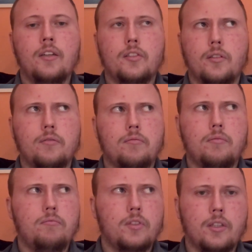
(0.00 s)
So it
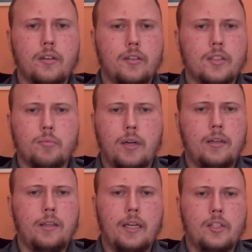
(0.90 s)
started to sprout in